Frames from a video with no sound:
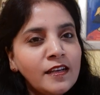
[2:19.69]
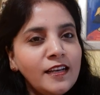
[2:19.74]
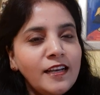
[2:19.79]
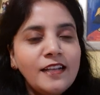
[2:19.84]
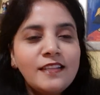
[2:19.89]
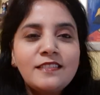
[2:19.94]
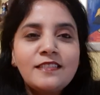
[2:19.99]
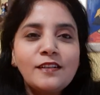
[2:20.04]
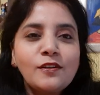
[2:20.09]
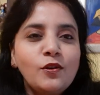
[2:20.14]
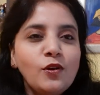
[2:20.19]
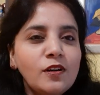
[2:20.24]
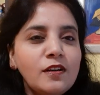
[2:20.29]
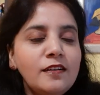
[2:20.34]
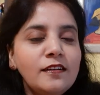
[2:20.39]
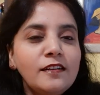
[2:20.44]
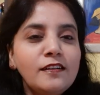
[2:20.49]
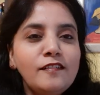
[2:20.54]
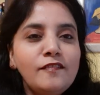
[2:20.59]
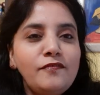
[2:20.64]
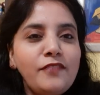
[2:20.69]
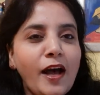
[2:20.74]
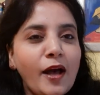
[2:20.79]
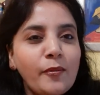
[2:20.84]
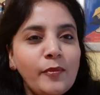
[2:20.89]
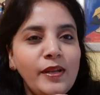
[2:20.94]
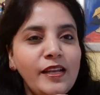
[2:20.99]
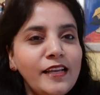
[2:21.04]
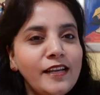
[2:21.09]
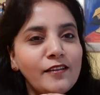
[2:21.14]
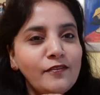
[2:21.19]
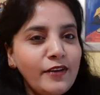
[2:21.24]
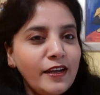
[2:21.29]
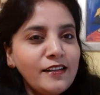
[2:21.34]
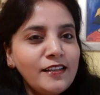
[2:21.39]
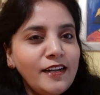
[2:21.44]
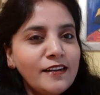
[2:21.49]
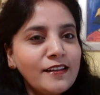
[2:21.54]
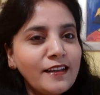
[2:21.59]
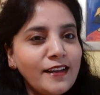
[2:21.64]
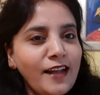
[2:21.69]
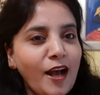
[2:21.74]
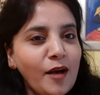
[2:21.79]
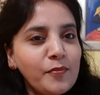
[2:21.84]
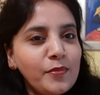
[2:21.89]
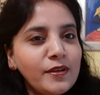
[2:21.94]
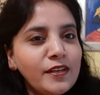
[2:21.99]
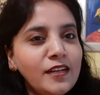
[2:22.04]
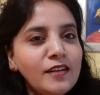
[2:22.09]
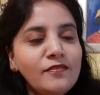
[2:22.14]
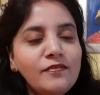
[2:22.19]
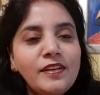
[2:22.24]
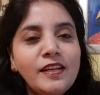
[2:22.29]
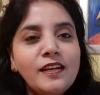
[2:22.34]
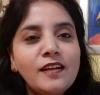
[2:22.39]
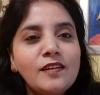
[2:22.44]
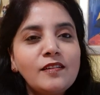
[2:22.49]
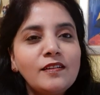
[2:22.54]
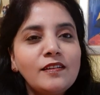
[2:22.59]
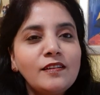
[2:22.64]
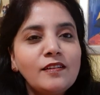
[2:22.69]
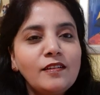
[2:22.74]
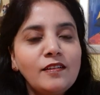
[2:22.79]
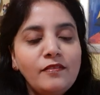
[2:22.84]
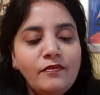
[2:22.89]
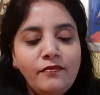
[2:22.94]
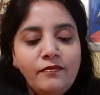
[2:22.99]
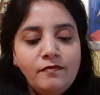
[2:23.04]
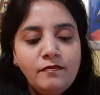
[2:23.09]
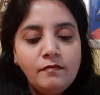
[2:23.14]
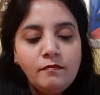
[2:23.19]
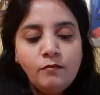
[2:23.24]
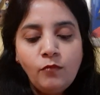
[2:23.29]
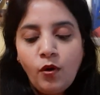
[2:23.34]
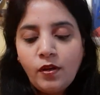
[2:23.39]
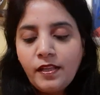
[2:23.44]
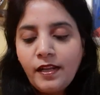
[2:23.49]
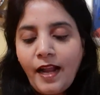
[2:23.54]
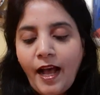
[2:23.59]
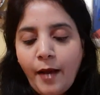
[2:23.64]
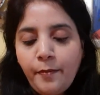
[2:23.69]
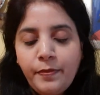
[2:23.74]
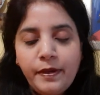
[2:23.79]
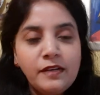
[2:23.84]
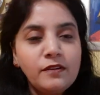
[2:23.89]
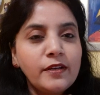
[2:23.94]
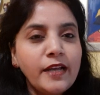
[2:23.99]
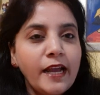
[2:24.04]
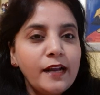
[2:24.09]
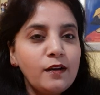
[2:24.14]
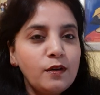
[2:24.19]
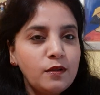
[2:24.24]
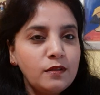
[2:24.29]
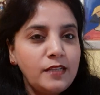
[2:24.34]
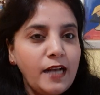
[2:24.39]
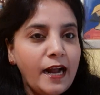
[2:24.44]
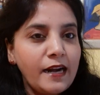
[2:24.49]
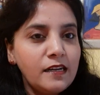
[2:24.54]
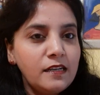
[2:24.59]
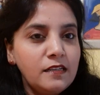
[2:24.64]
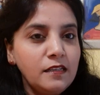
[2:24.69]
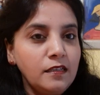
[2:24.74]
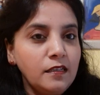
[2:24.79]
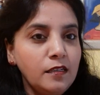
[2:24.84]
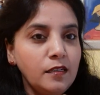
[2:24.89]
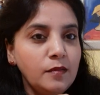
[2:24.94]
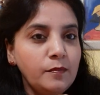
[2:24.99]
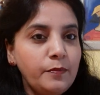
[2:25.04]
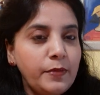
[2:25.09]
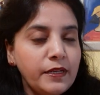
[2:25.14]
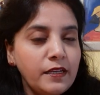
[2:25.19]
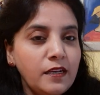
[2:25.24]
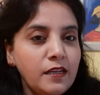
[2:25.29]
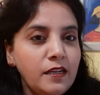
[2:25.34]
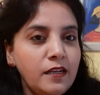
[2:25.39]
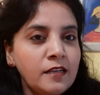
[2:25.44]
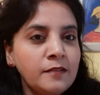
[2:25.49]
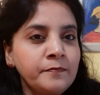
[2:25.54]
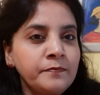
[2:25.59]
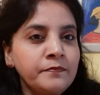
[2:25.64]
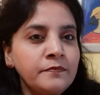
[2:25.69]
It's a good family event that can happen, and we are more than happy to cater to that particular